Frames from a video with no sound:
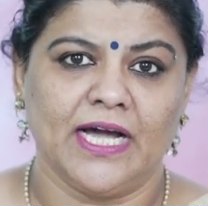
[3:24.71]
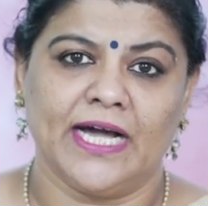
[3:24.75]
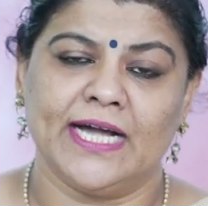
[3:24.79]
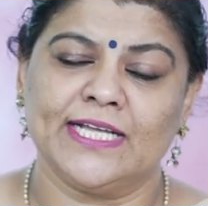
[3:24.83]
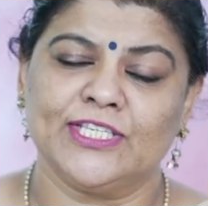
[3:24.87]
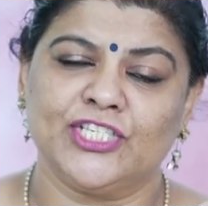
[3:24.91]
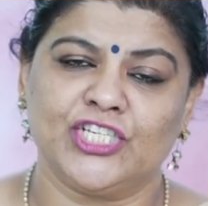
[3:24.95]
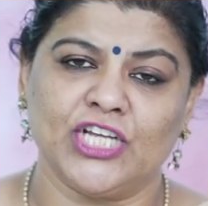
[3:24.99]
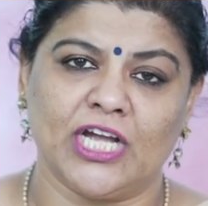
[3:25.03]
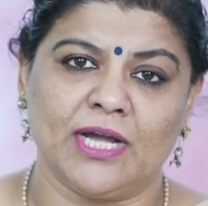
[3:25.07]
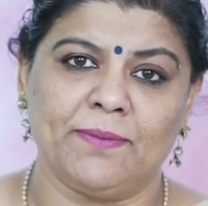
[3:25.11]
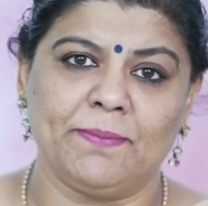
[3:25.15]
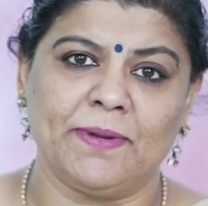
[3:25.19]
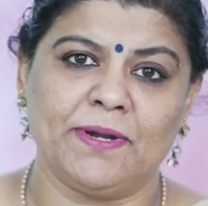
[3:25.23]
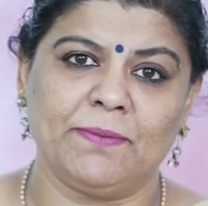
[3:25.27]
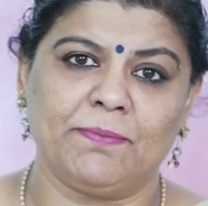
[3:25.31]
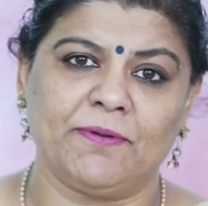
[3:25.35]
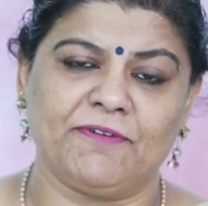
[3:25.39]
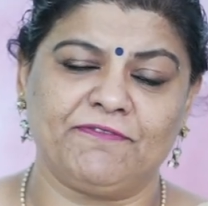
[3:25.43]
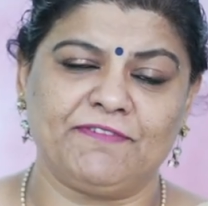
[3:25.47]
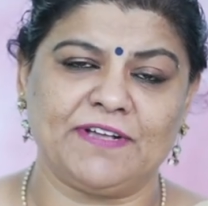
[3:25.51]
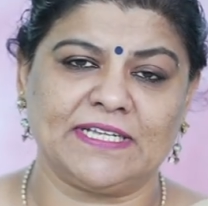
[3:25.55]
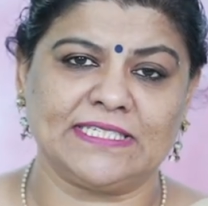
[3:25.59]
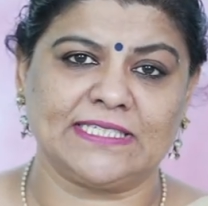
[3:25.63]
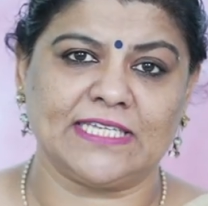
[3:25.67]
A German
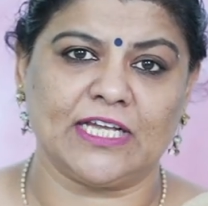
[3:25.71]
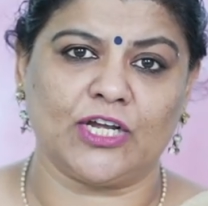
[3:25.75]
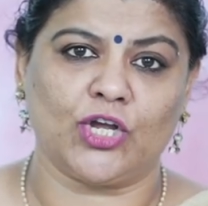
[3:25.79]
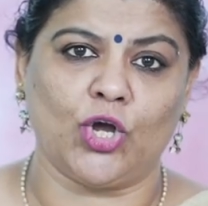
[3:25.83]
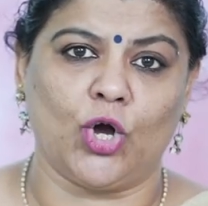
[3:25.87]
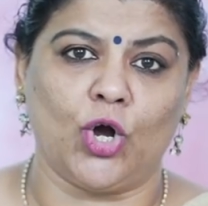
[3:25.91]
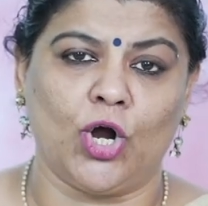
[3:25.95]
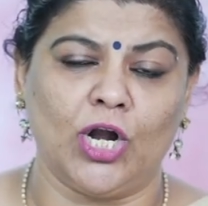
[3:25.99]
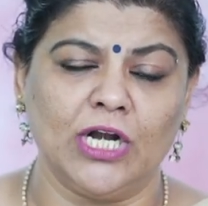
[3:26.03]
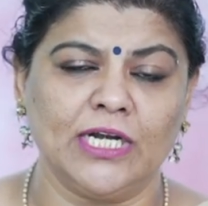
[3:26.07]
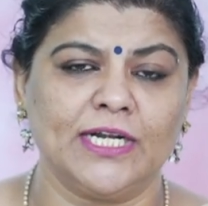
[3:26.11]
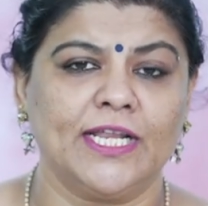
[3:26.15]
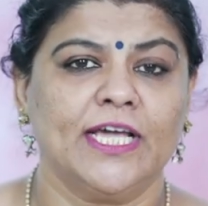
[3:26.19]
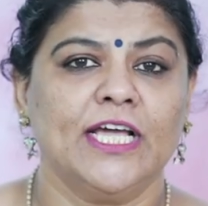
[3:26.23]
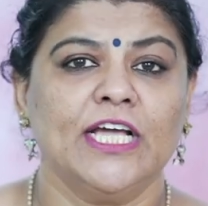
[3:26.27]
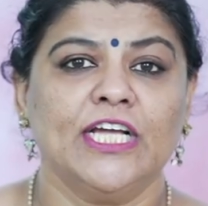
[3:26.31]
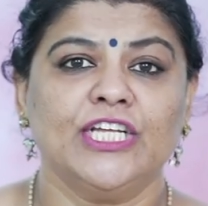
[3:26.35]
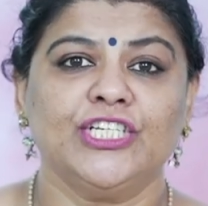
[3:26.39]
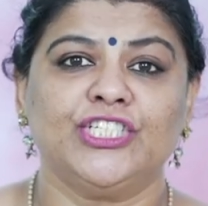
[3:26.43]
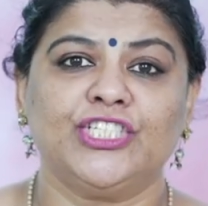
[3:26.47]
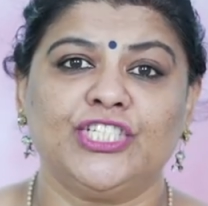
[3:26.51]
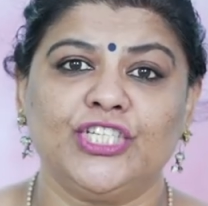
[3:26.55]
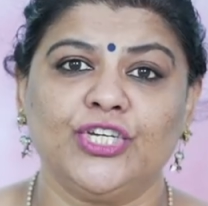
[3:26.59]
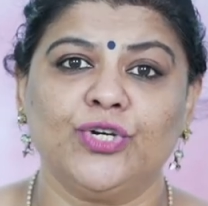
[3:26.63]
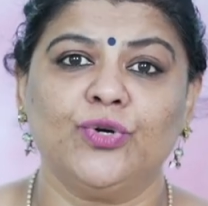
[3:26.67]
professor called
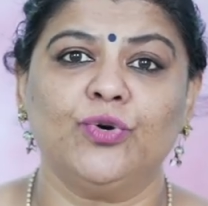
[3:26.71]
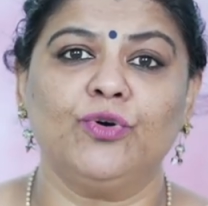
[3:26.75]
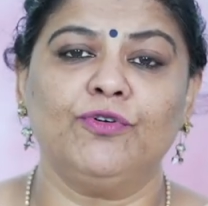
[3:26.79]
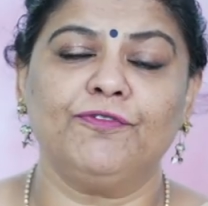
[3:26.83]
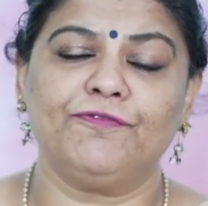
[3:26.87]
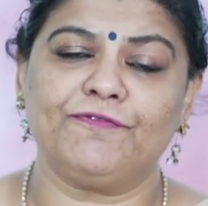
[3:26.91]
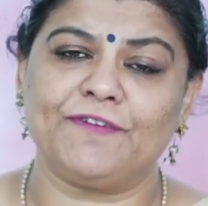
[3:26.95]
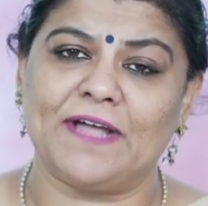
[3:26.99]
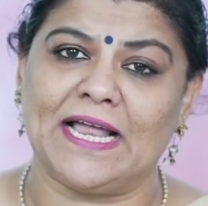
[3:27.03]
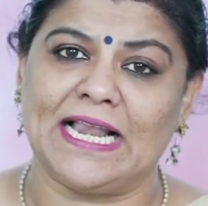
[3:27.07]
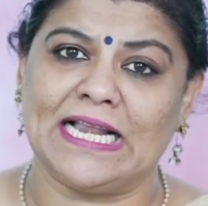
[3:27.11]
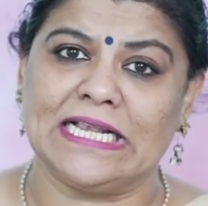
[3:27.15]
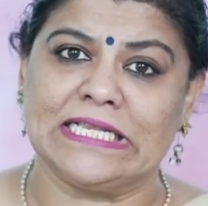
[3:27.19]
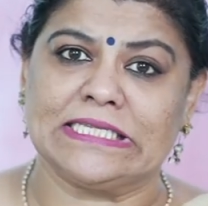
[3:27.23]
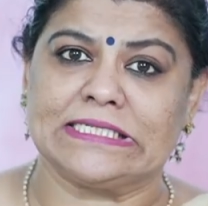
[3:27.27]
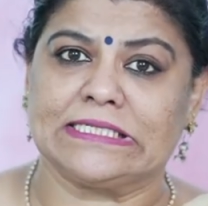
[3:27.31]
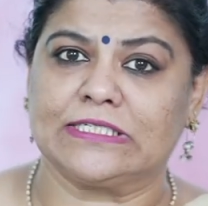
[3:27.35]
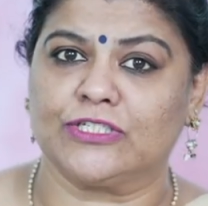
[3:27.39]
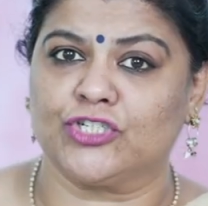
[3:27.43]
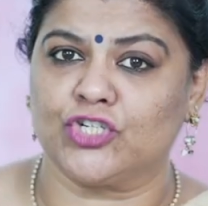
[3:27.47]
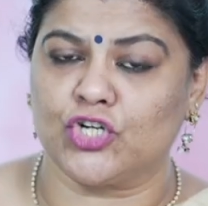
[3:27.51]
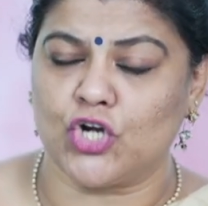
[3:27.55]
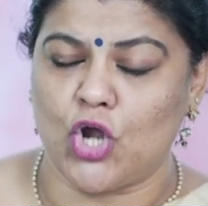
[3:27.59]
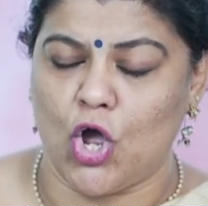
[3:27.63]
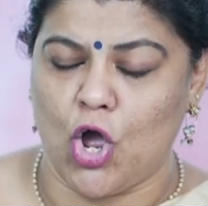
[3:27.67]

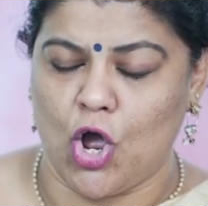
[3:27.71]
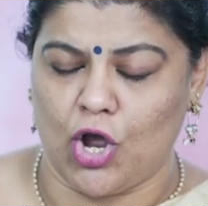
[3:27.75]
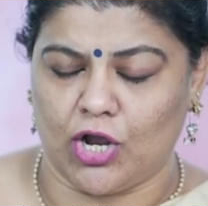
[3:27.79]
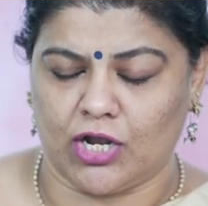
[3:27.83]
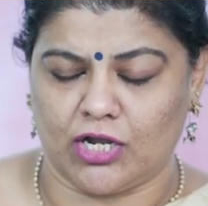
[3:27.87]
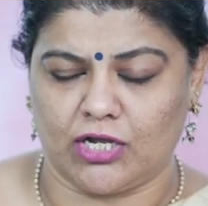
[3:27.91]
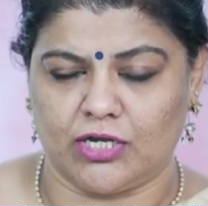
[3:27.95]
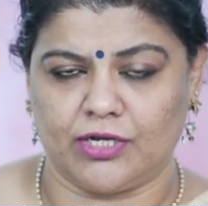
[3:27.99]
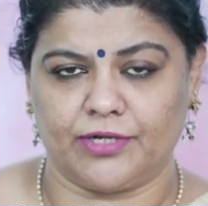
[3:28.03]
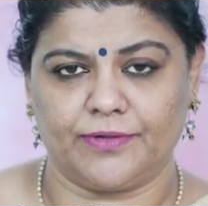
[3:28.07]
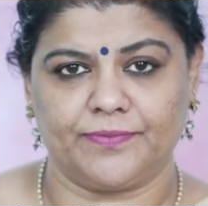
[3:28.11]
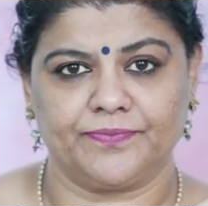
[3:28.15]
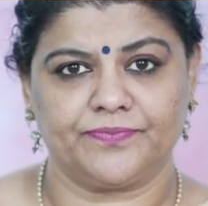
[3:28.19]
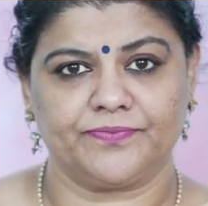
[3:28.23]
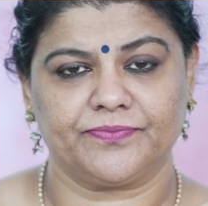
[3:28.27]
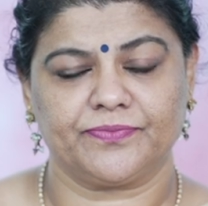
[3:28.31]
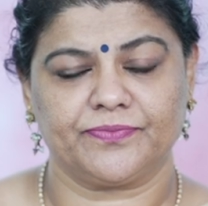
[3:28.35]
Teufelsdrock.